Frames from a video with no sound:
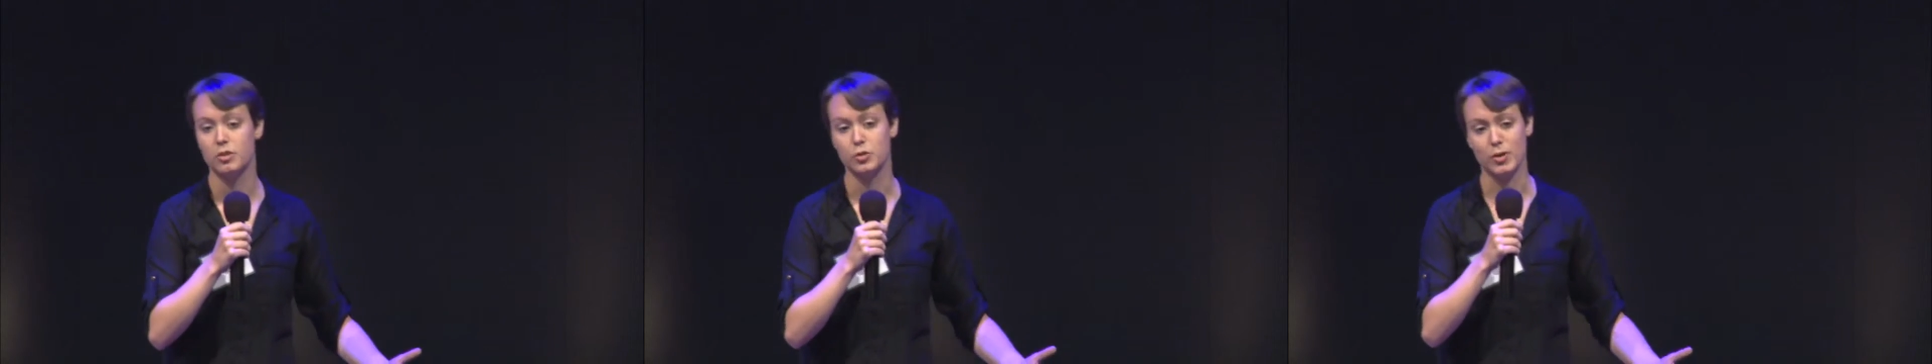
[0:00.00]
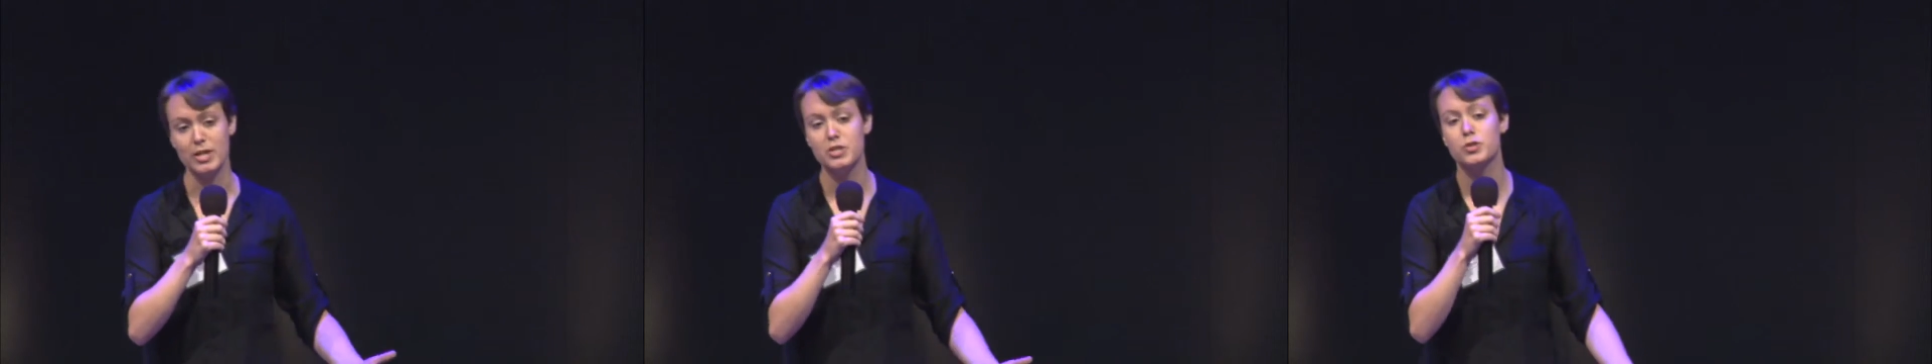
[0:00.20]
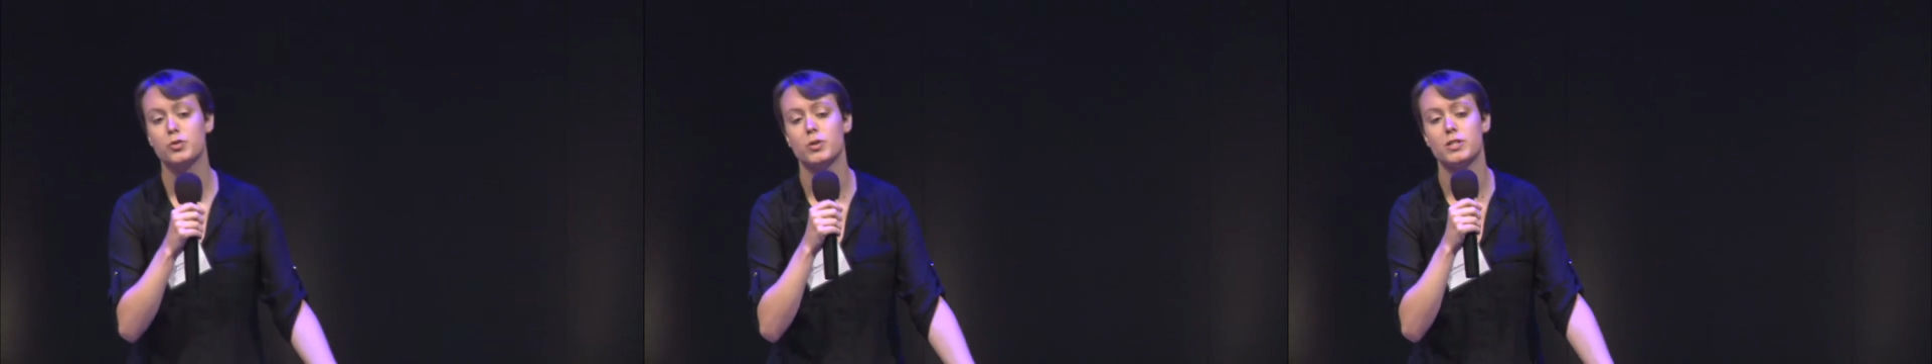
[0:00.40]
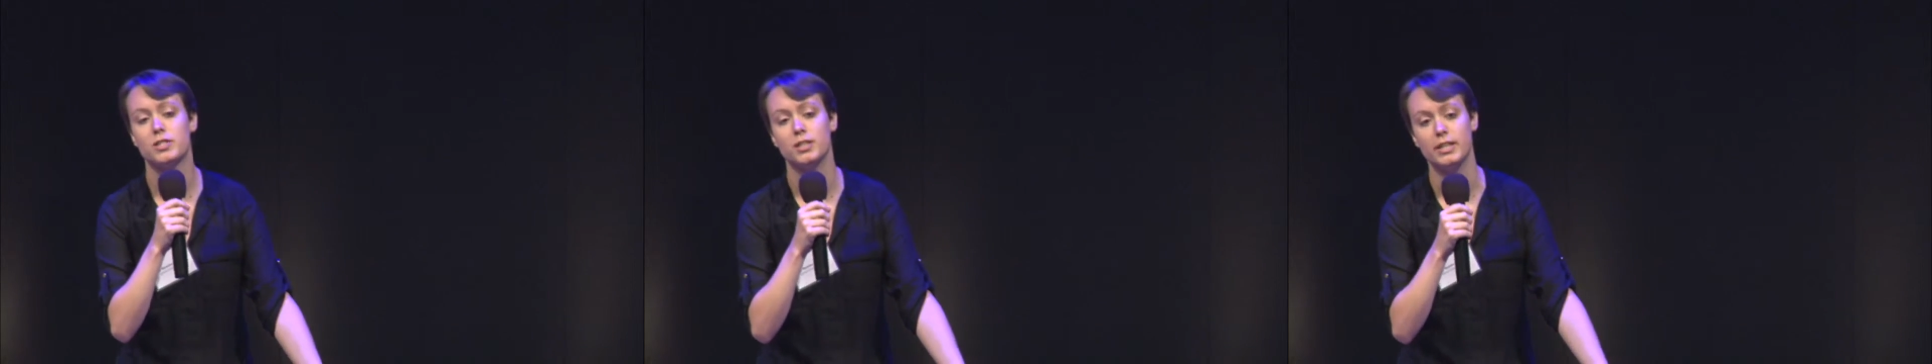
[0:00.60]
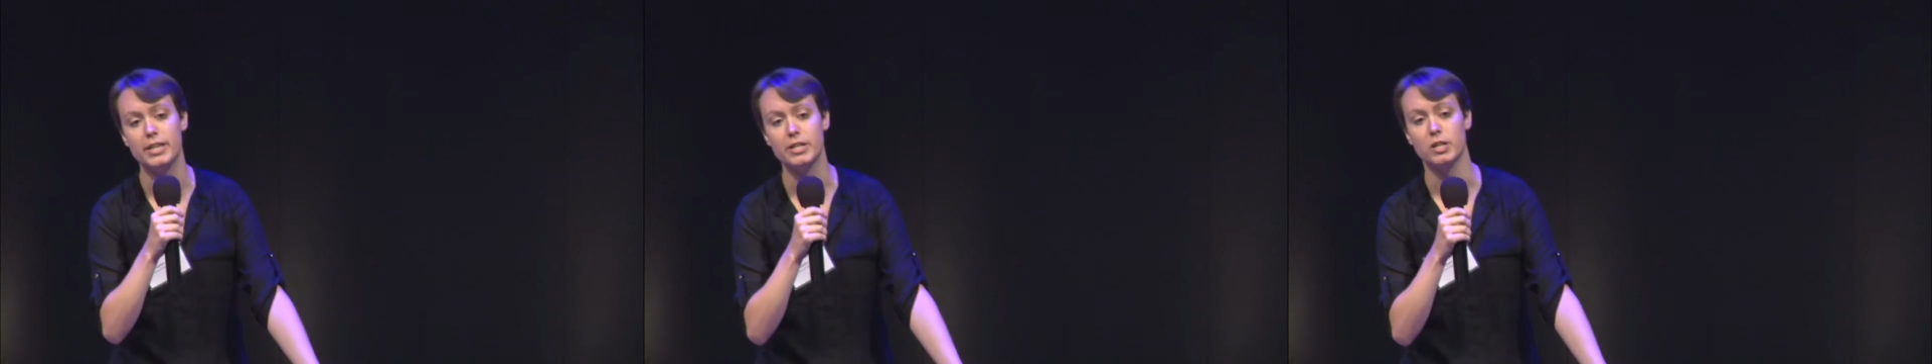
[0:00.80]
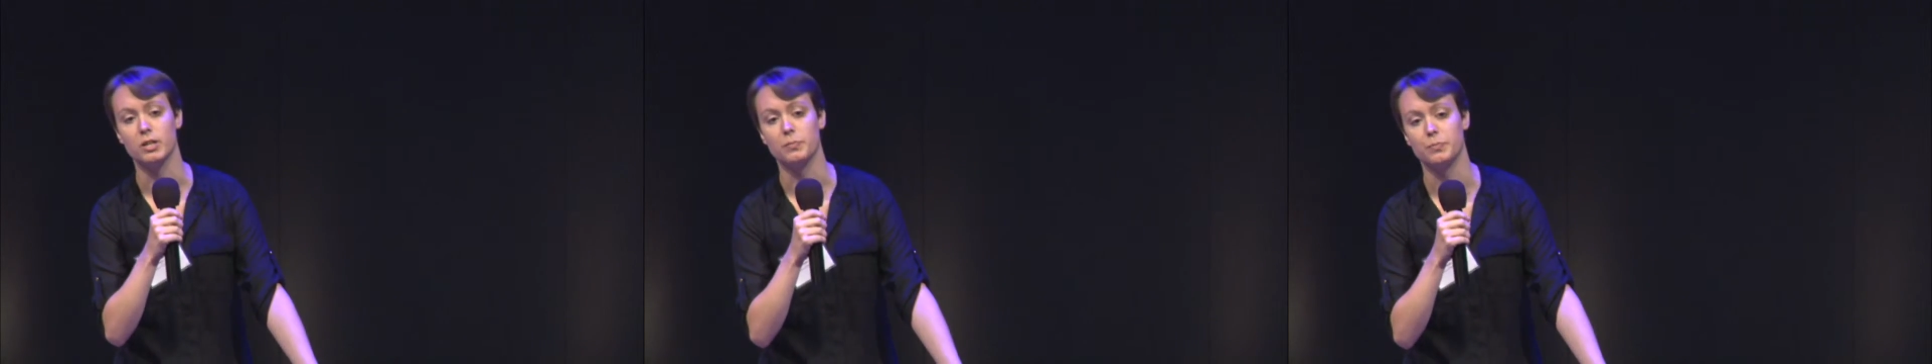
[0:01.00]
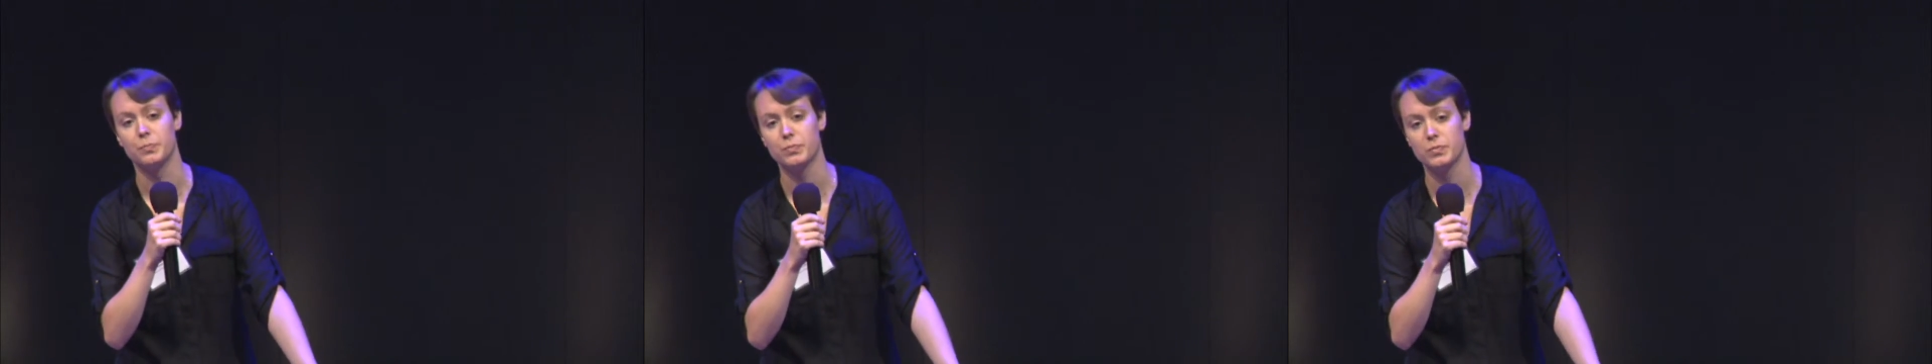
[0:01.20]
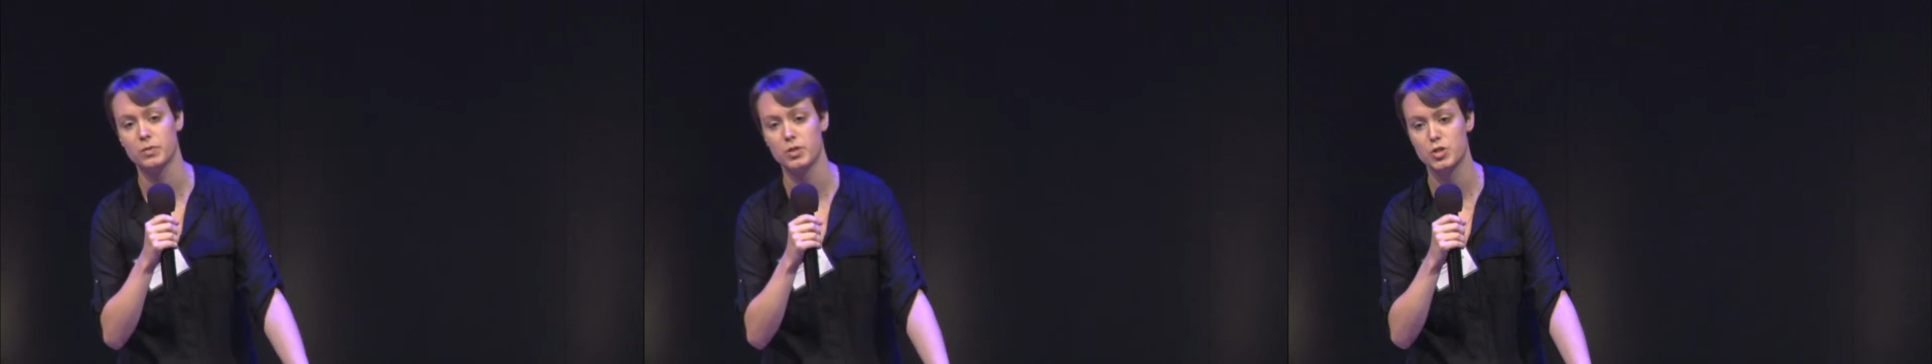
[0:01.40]
Grace grew as a leader.
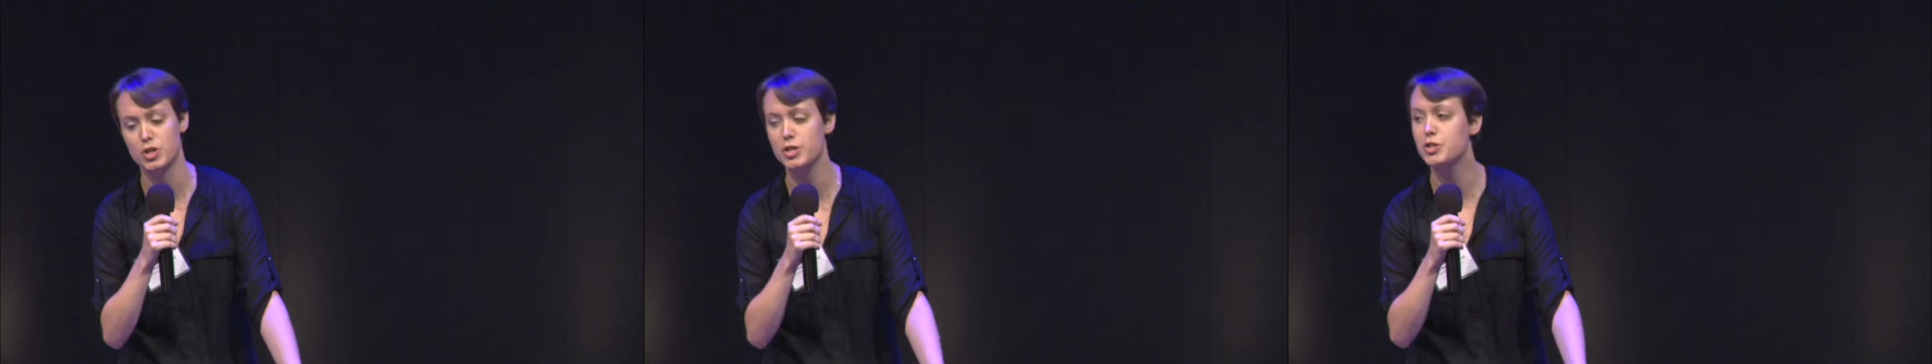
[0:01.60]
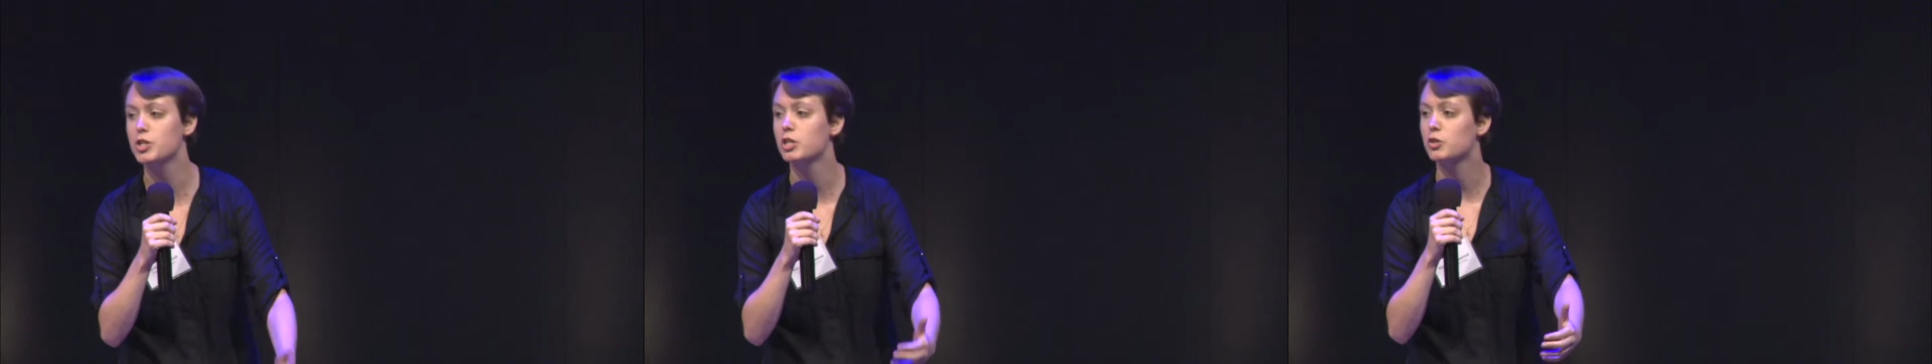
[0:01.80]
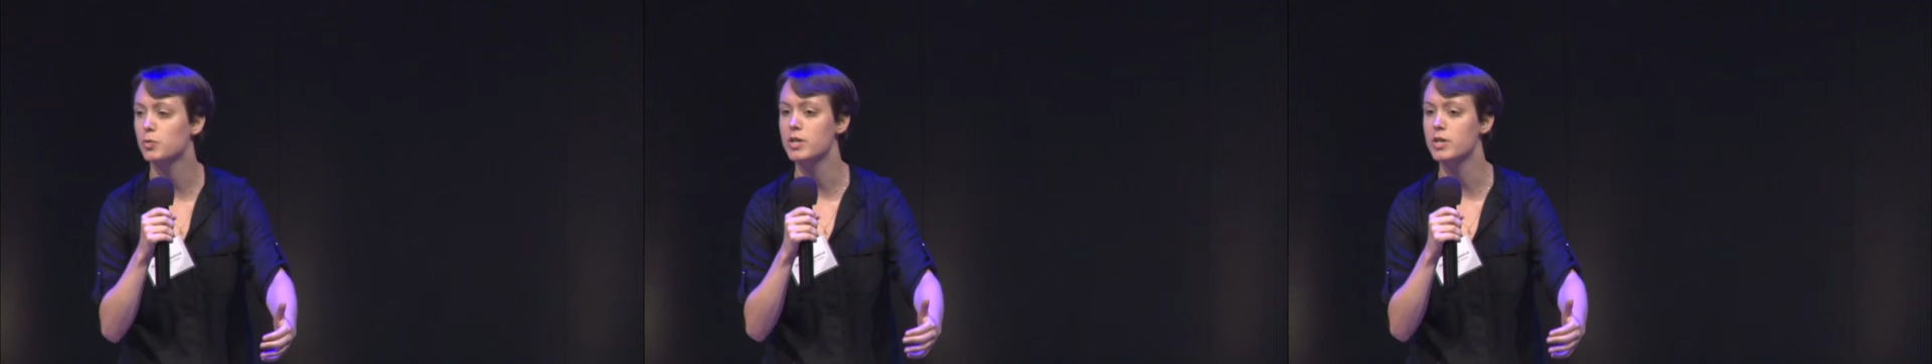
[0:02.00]
She took